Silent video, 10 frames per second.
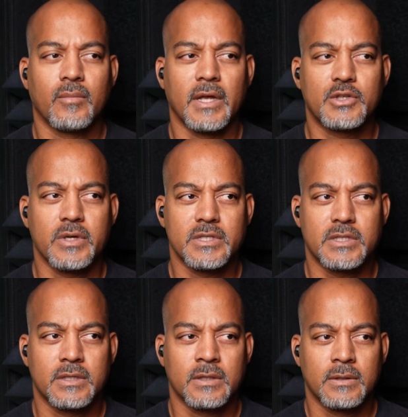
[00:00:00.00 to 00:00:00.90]
Plot
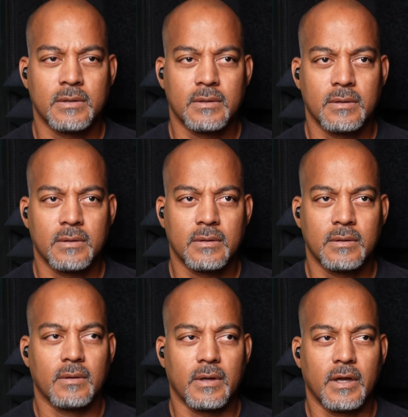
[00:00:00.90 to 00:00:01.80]
twist?
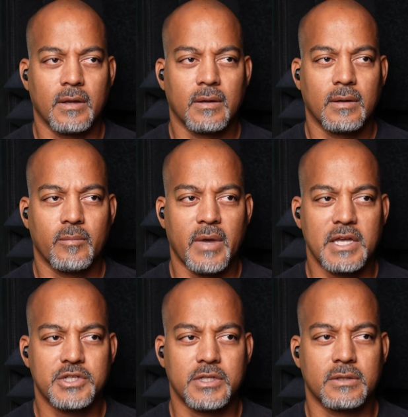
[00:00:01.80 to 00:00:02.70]
Okay,
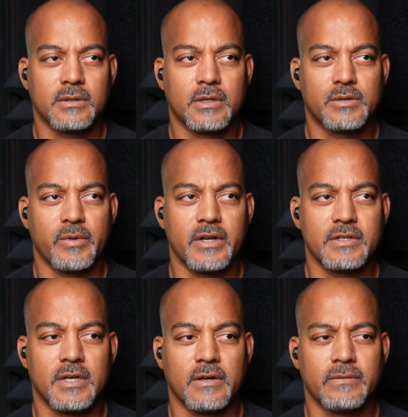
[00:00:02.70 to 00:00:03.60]
Bastion, explain
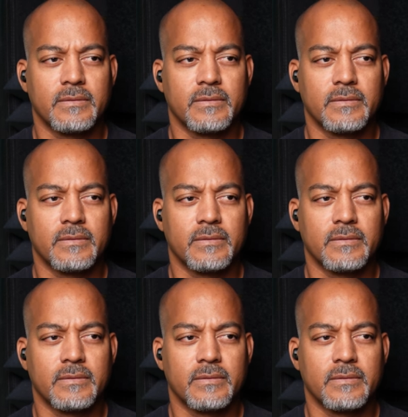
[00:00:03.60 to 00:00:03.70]
yourself.